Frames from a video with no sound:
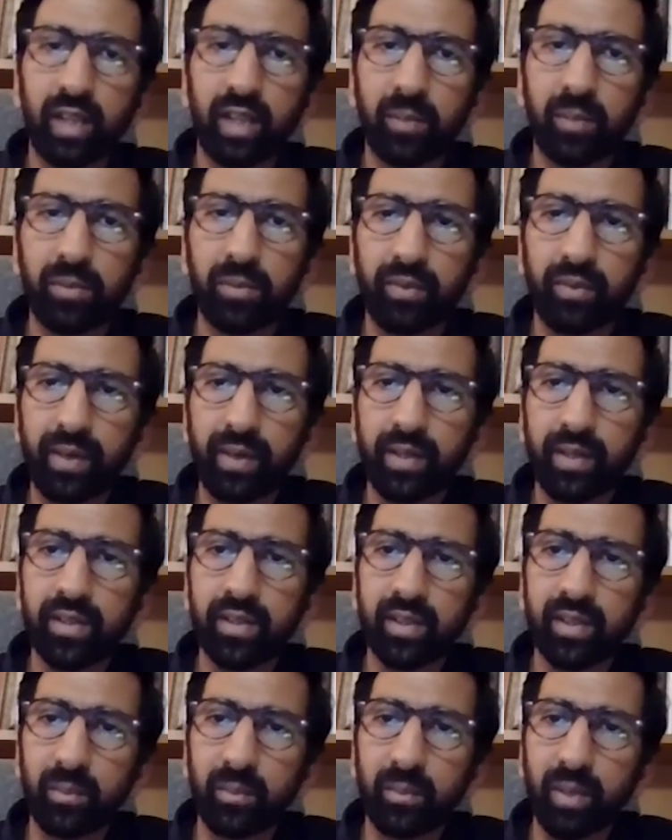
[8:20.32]
prevents
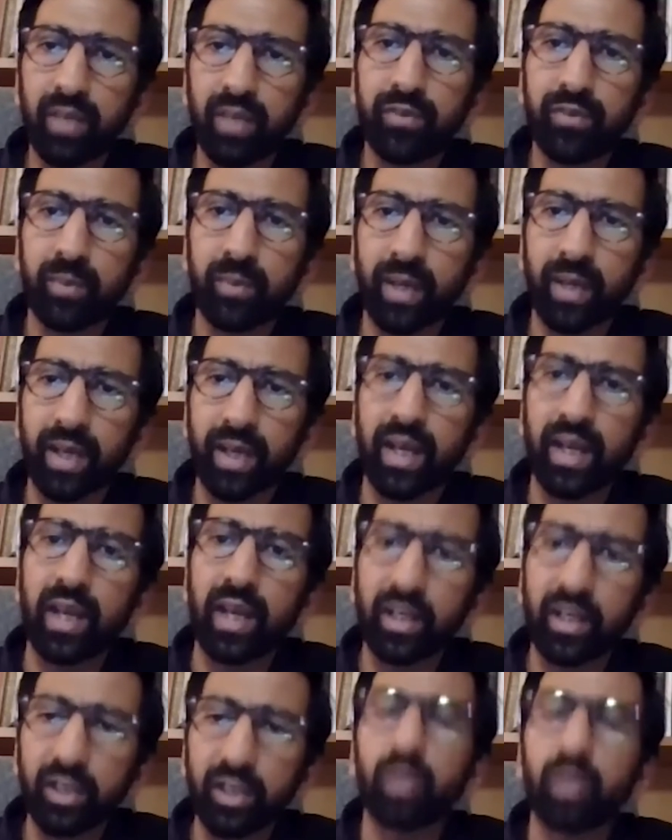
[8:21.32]
somebody from getting
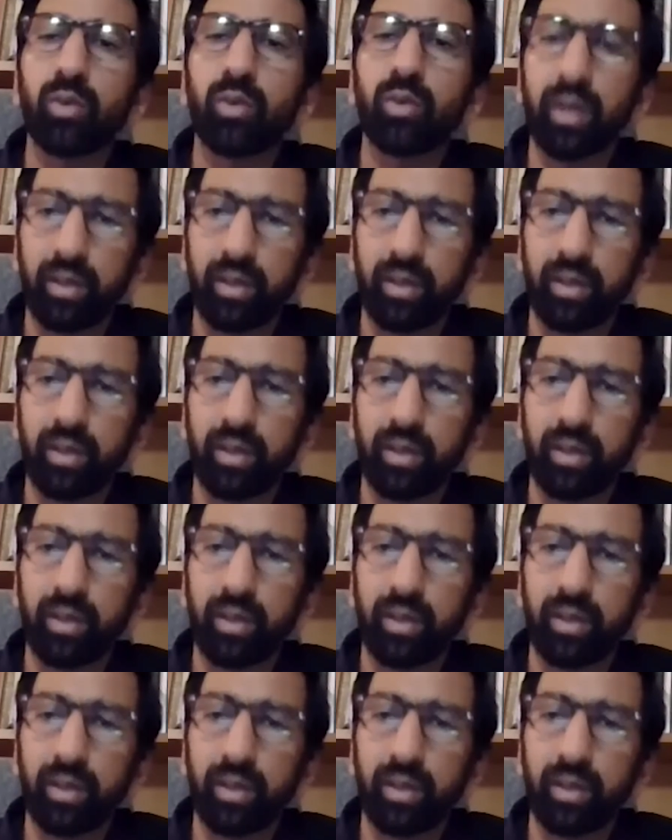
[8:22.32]
electrocuted.